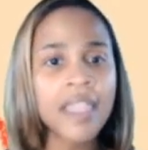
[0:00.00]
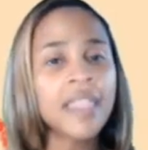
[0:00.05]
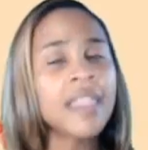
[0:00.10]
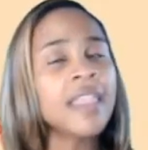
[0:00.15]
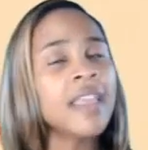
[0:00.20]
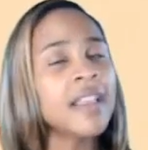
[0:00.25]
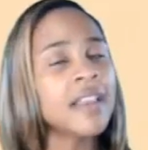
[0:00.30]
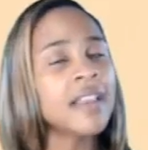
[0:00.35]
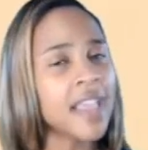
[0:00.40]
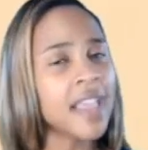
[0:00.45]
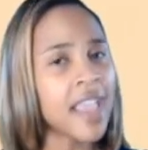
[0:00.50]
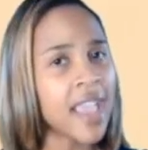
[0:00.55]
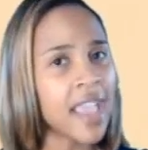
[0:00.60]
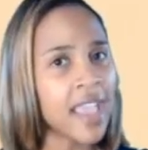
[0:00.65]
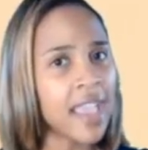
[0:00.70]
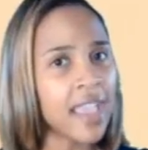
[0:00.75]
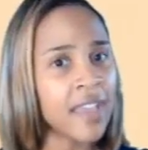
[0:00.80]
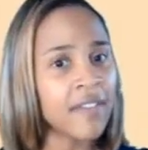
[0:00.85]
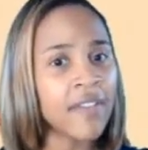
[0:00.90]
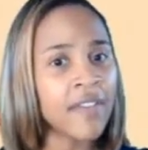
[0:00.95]
then
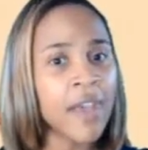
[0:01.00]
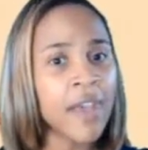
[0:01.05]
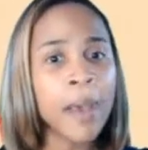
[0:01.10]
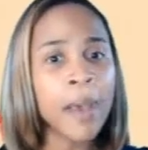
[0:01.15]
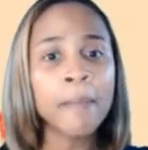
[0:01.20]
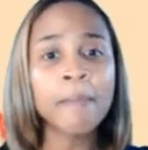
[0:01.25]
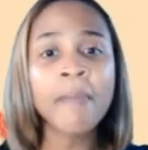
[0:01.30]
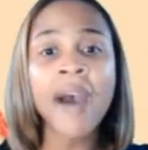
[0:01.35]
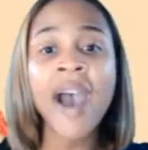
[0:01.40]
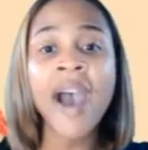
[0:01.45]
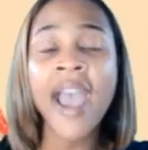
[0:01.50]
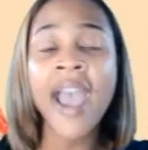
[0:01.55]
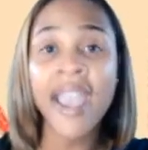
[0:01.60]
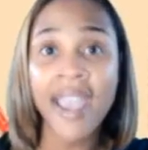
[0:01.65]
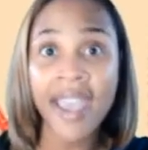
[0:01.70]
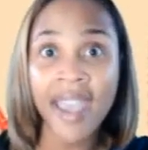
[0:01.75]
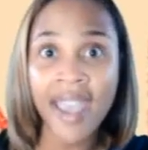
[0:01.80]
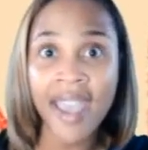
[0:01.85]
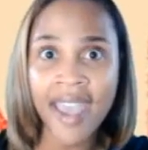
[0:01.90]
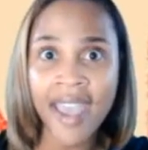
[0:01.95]
gave my
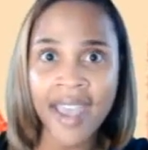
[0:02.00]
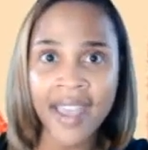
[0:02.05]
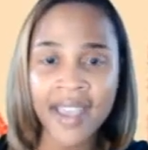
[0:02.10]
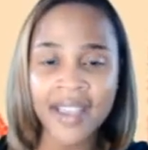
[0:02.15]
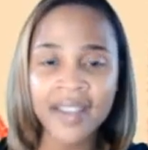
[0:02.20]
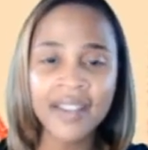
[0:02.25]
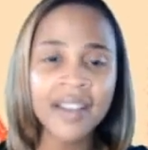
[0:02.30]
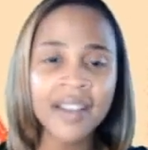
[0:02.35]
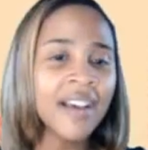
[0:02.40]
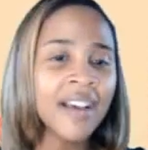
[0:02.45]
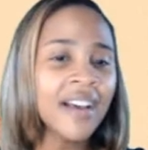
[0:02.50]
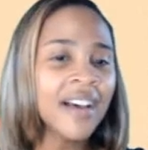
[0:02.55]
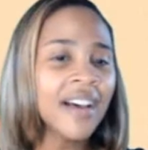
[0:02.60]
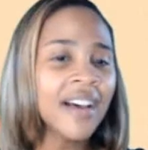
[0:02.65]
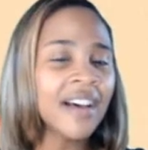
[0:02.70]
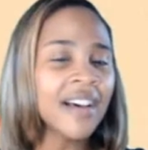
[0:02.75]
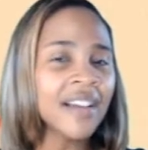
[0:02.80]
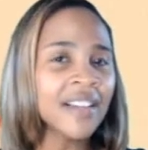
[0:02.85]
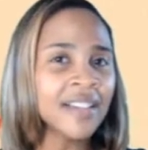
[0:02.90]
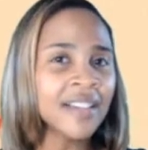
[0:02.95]
head
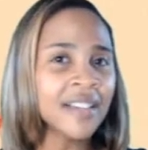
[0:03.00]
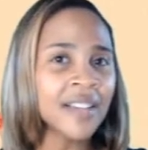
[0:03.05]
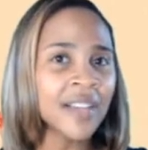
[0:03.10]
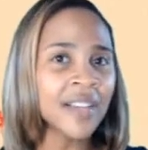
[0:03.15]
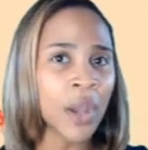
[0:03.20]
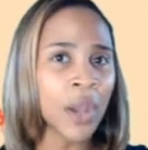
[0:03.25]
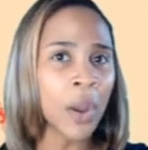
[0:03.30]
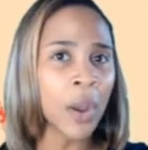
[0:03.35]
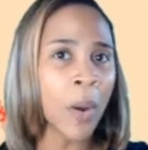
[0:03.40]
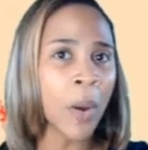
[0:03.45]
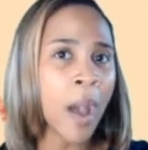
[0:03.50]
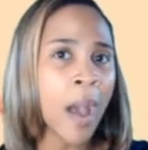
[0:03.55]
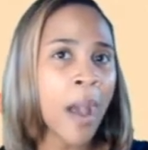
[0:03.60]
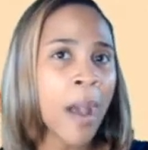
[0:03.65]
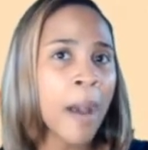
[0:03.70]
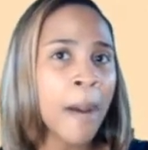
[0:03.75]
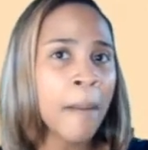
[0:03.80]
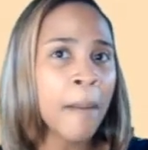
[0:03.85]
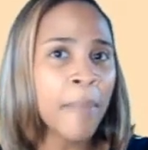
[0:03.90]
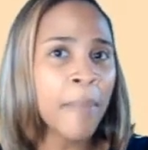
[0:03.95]
a little
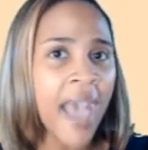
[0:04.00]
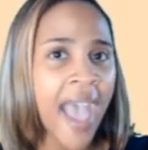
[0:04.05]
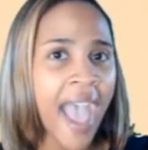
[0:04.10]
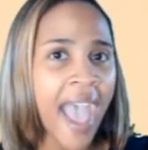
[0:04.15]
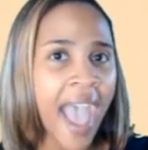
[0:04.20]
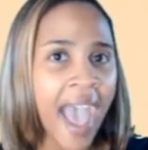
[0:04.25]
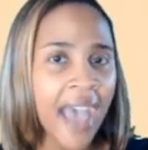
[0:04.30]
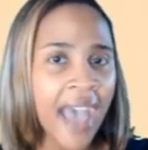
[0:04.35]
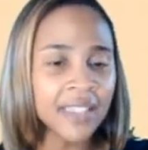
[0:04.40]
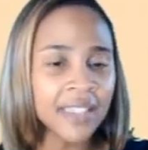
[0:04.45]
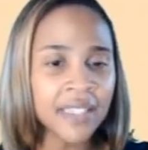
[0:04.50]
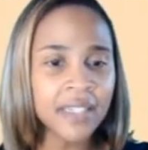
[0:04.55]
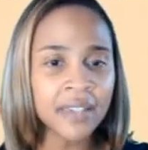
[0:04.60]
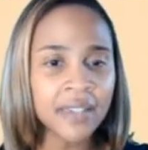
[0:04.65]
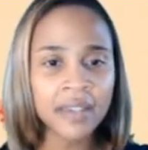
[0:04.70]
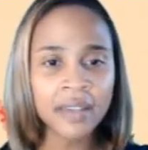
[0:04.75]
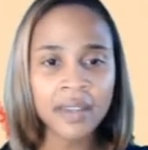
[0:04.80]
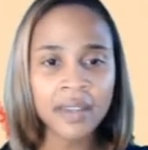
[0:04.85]
pat.